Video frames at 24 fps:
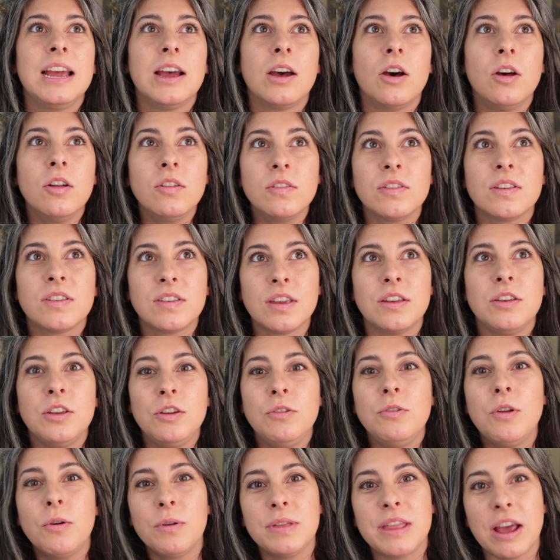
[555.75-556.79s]
all of a sudden
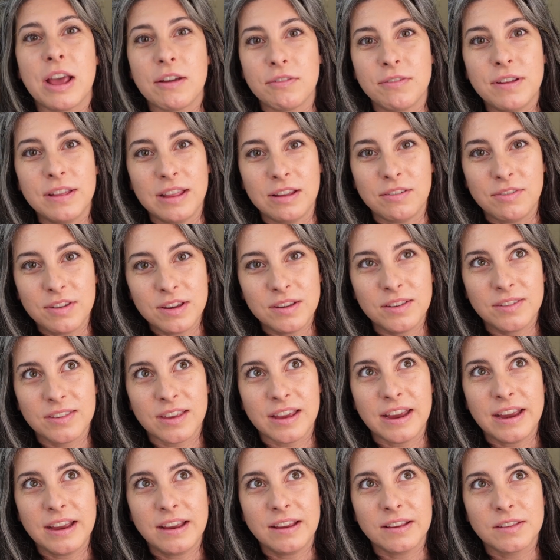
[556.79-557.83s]
you know what that feeling feels
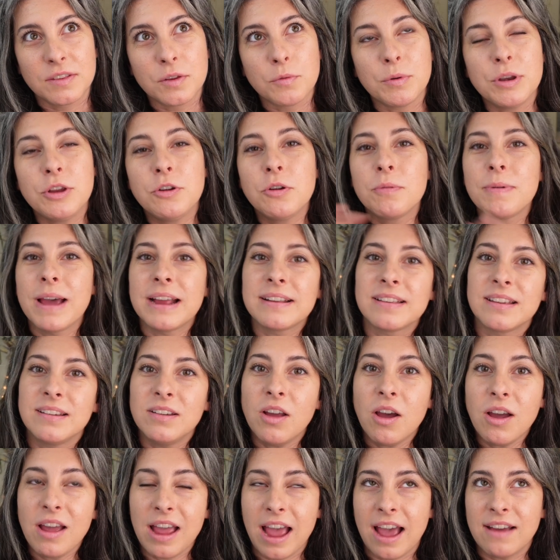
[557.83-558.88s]
like. So when you go back to
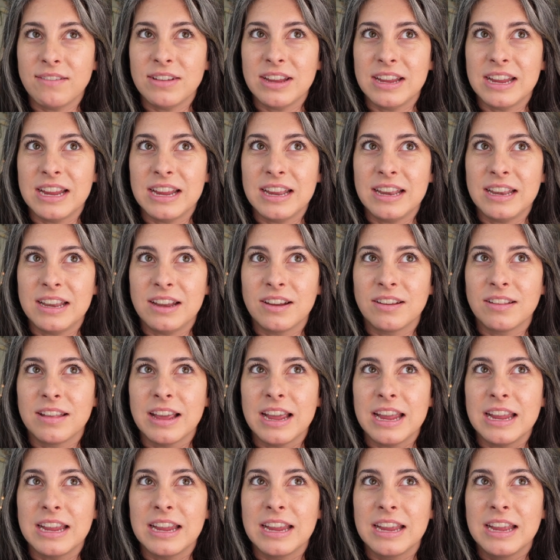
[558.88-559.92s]
not having it, you're
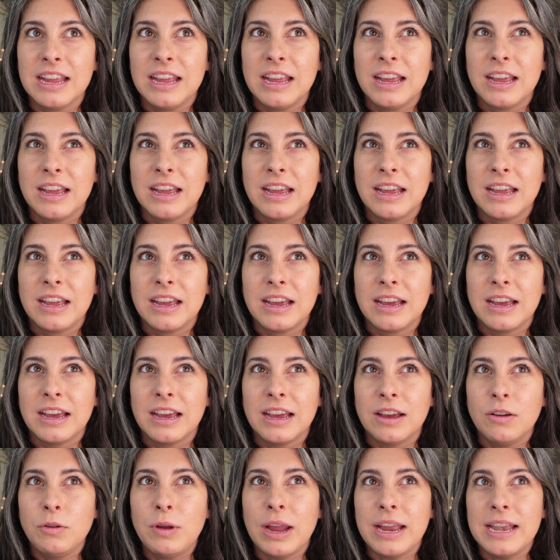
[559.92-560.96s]
like,
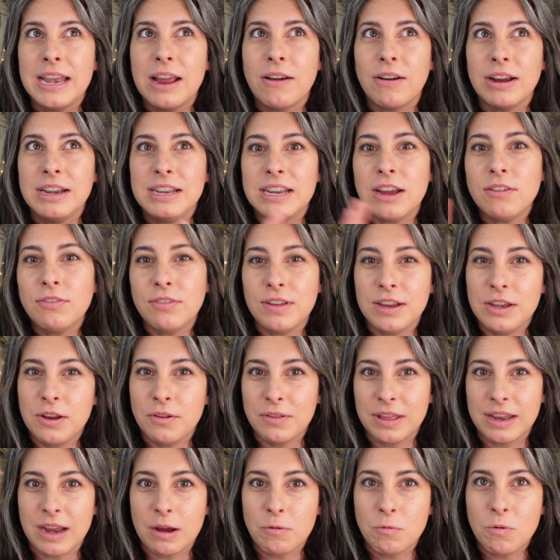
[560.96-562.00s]
okay, now I definitely
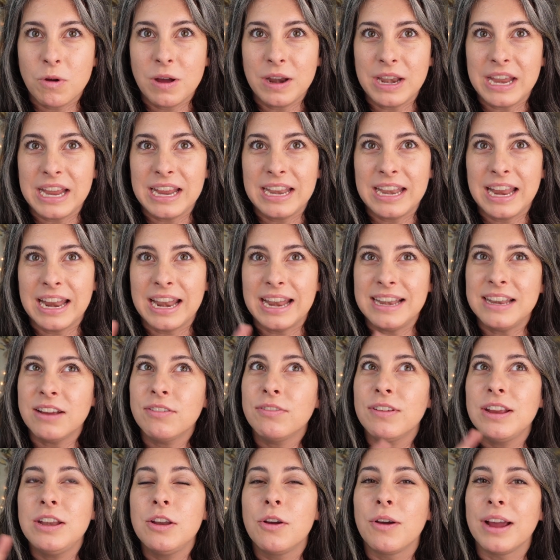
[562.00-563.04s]
know that I want it, and I
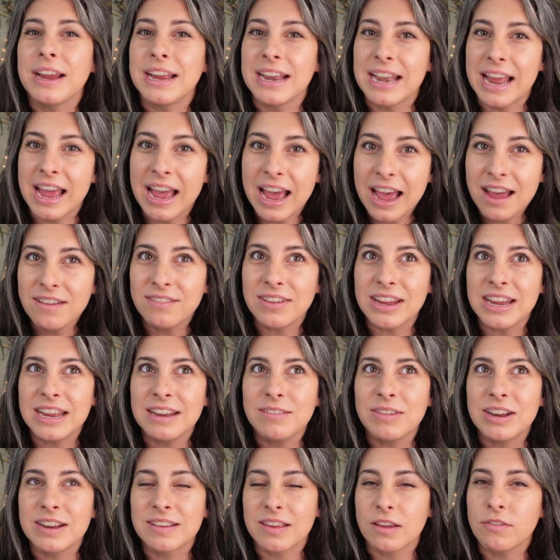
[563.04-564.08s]
definitely know I can have
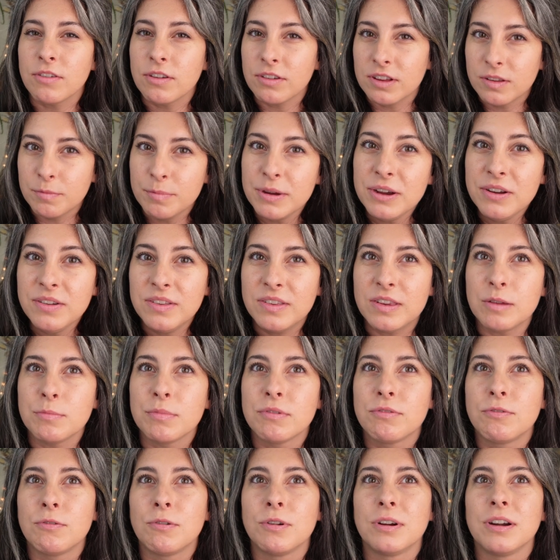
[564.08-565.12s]
it because I've experienced it
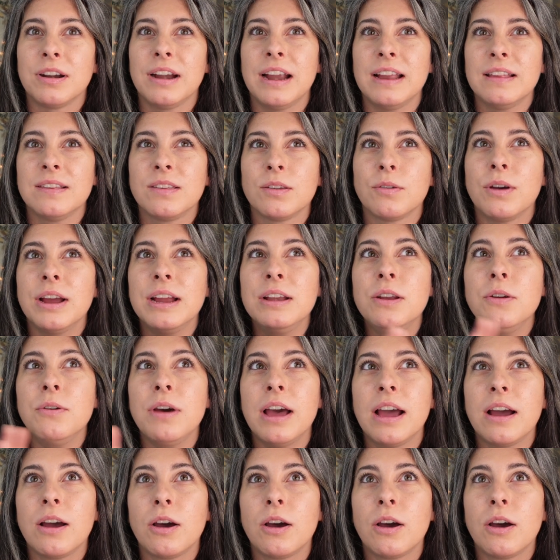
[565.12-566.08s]
before, and so I know